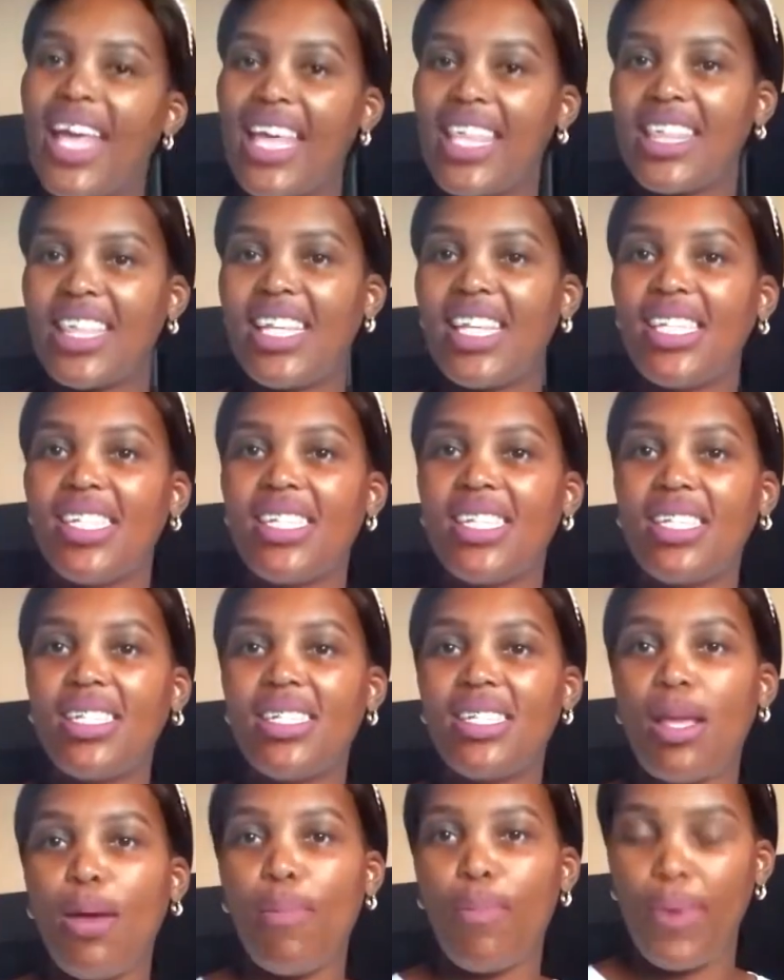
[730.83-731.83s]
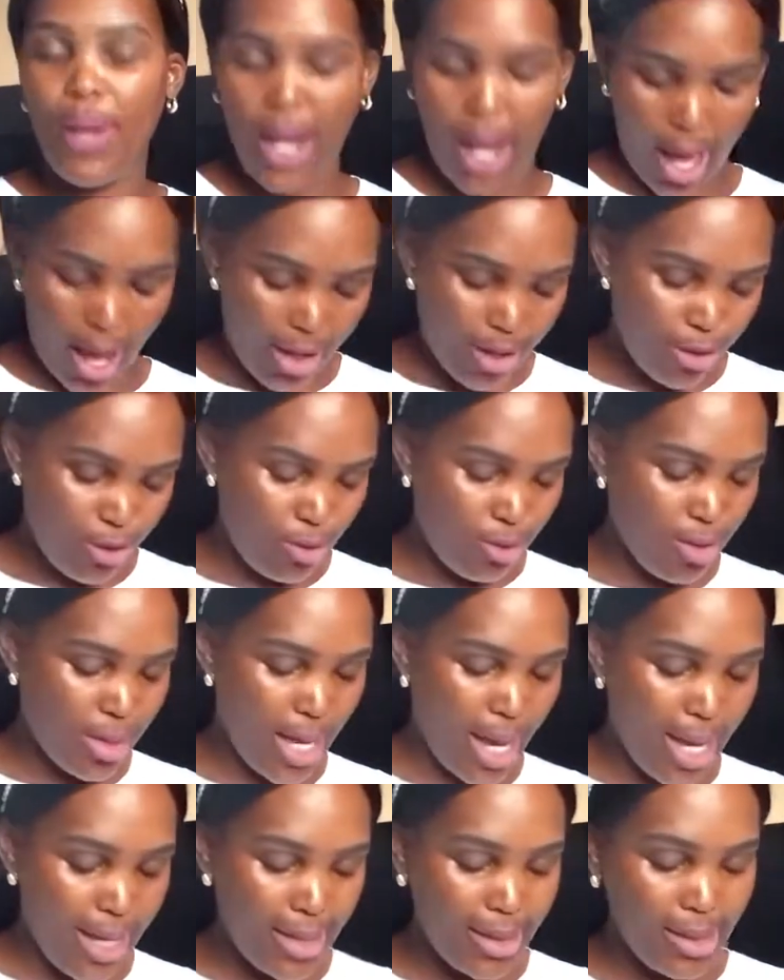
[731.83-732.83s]
this is a black, you
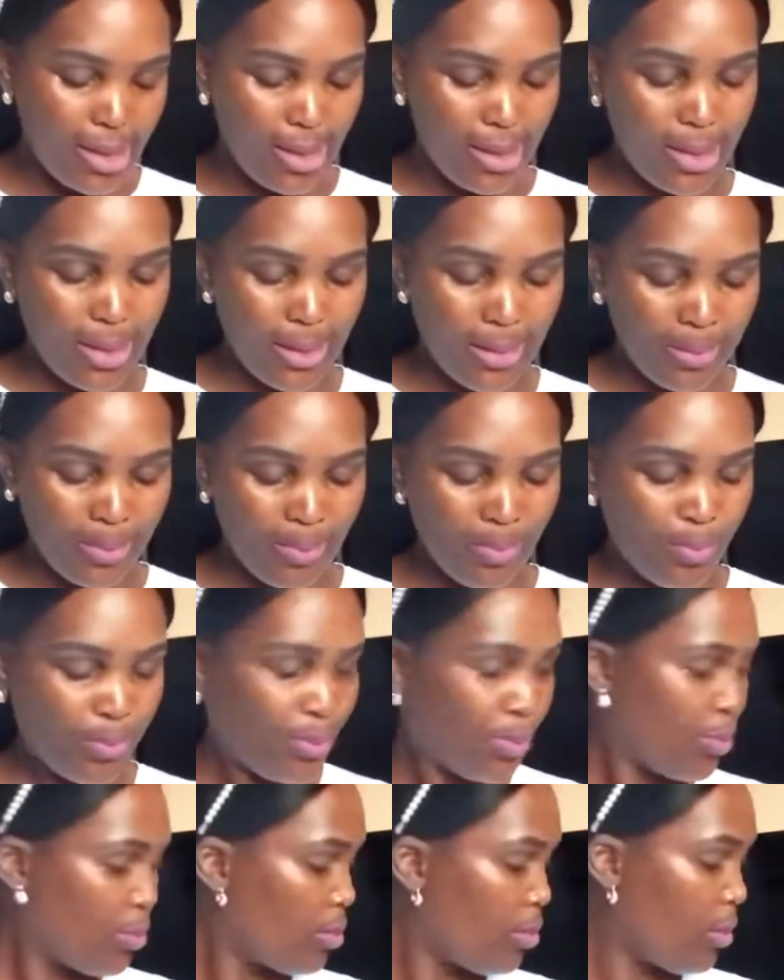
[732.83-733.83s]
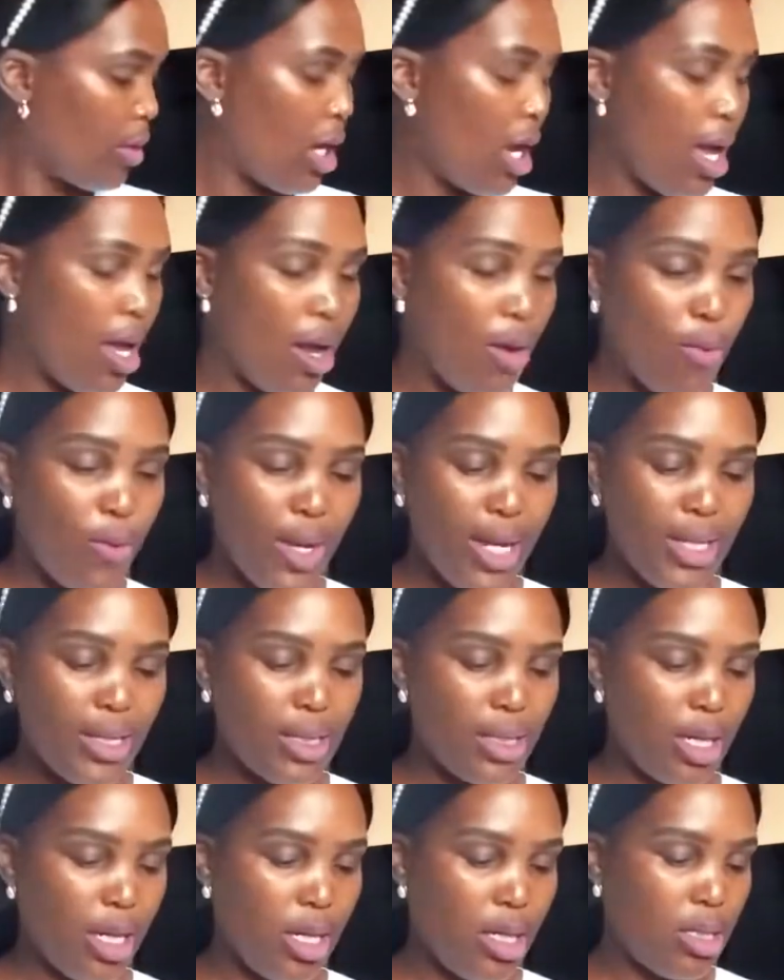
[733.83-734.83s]
guys. I went
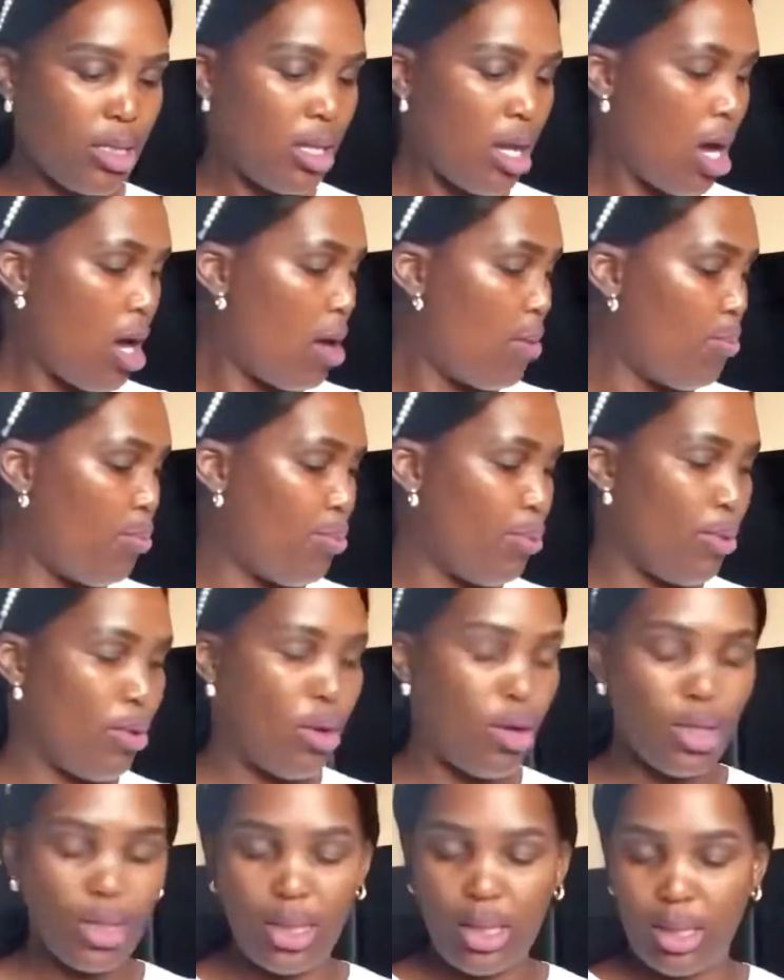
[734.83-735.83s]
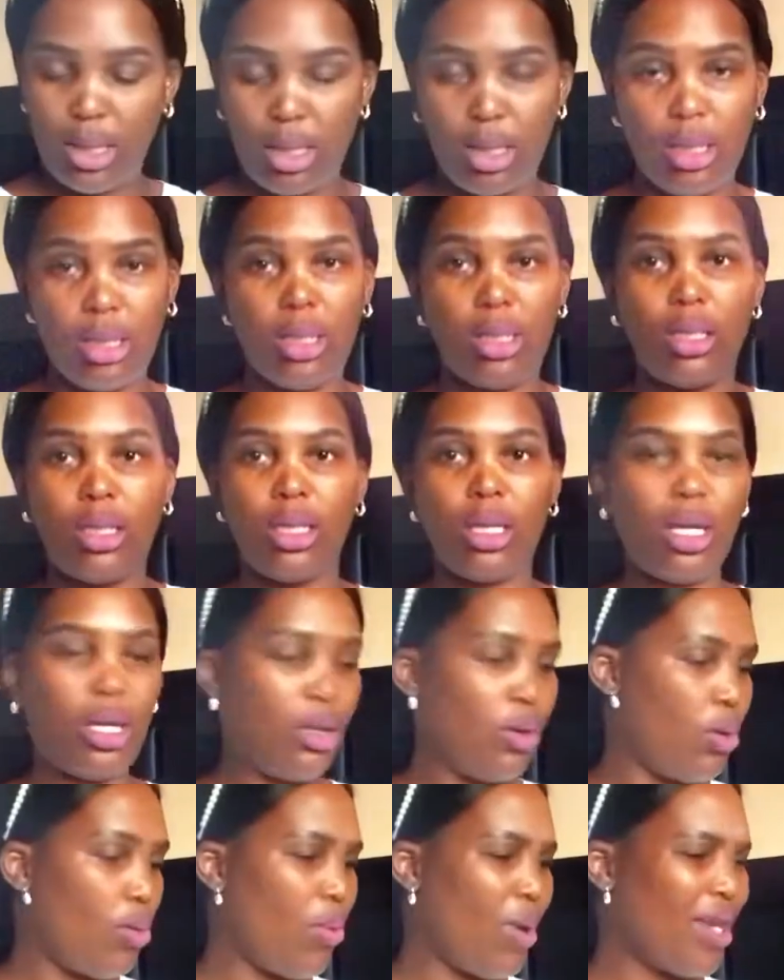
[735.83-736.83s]
and I bought,
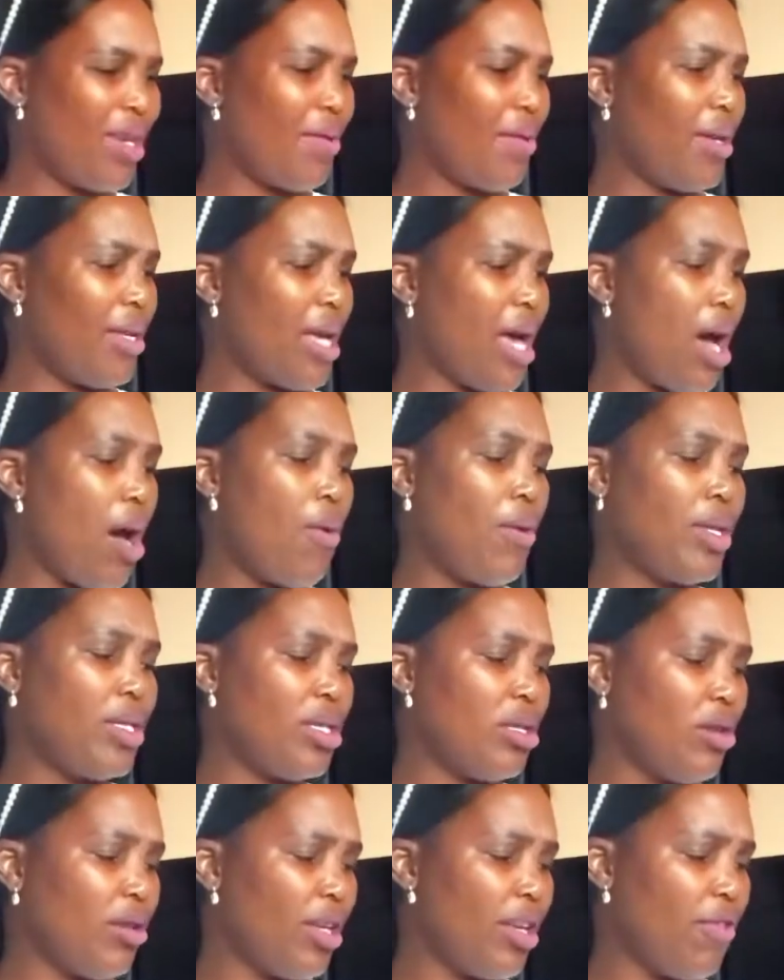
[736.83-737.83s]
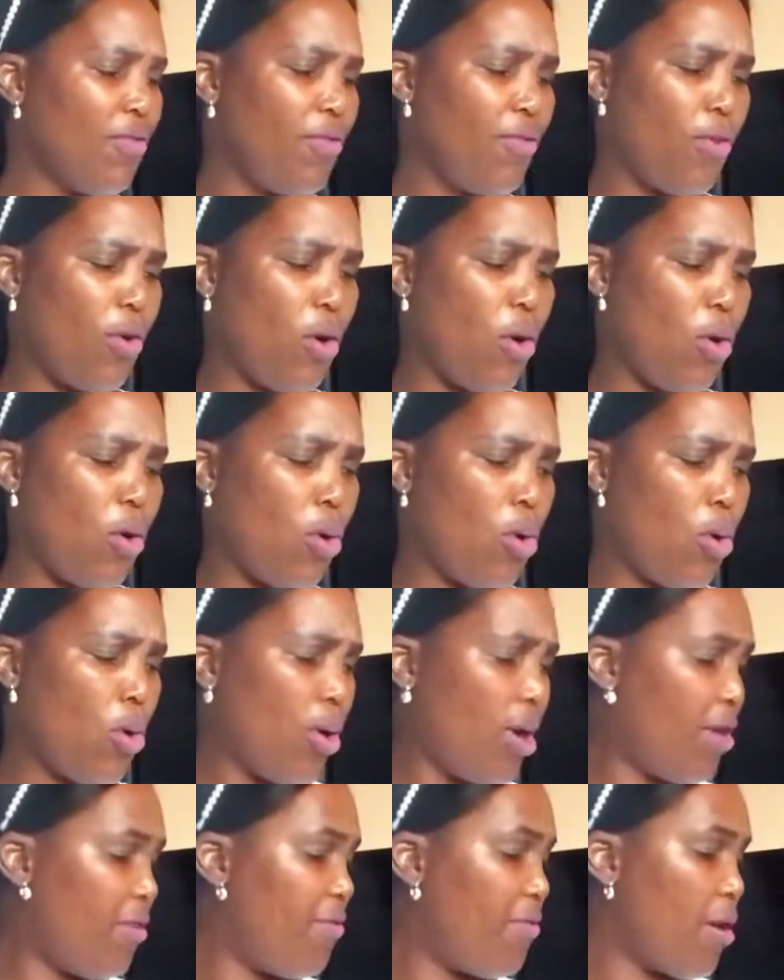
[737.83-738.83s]
what I was looking for
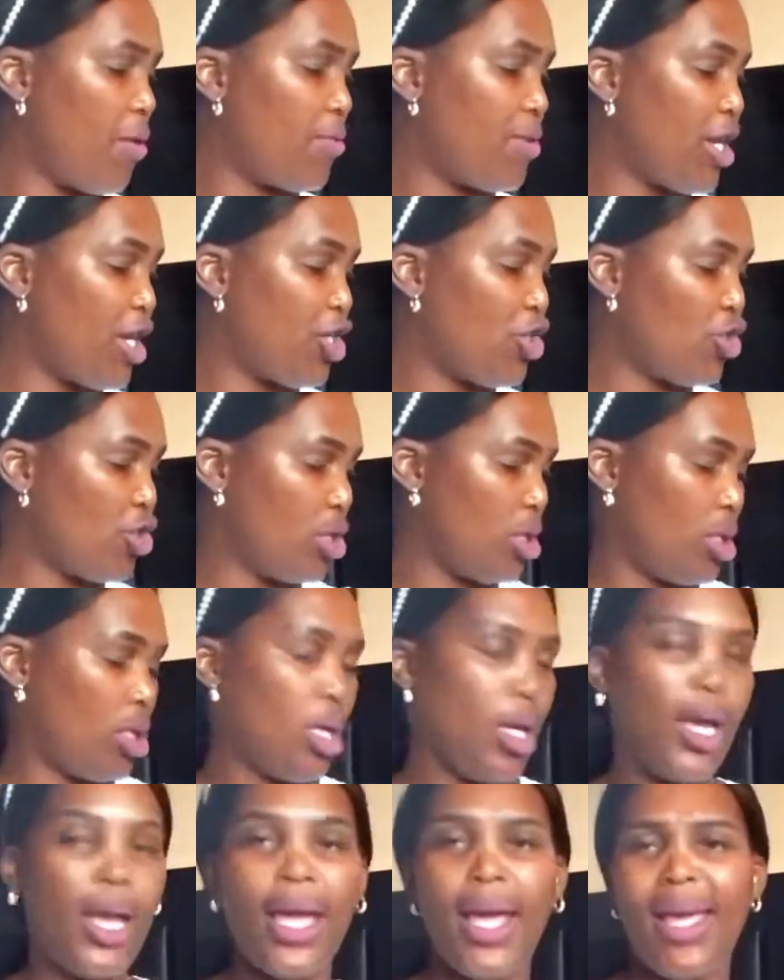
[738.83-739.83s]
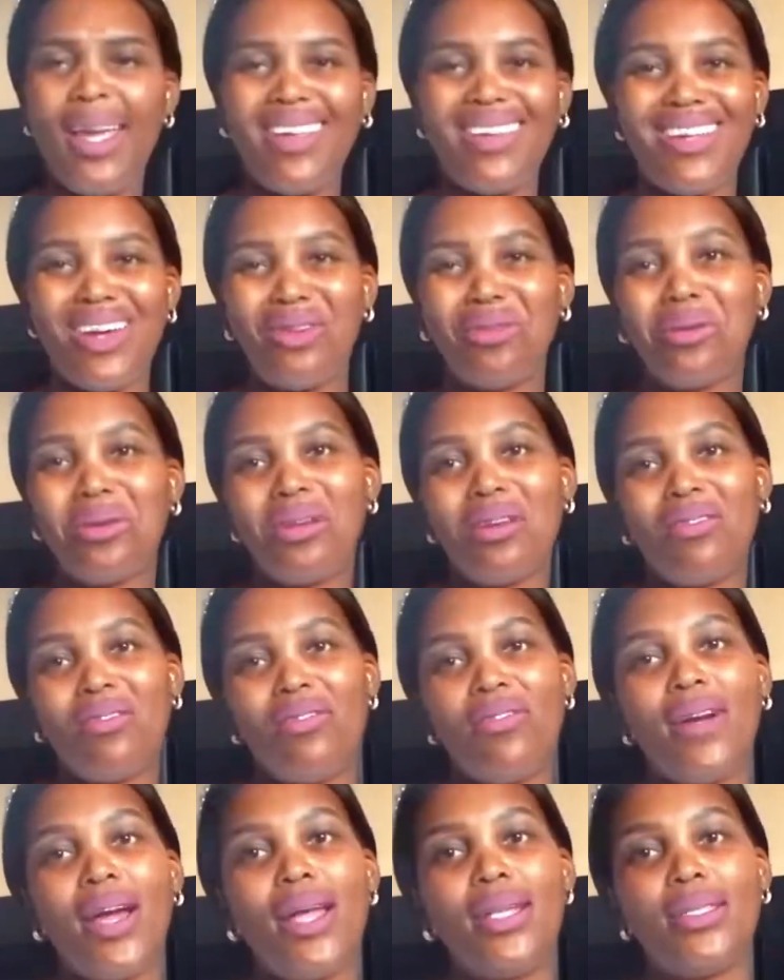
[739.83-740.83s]
a foundation and I couldn't
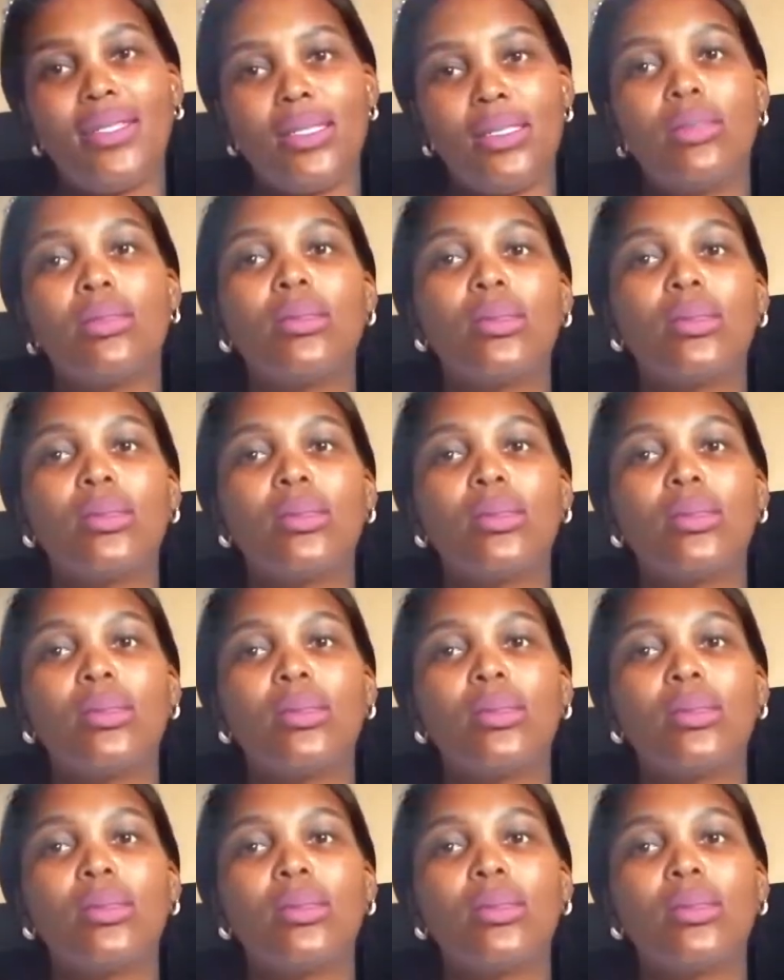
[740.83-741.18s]
find it.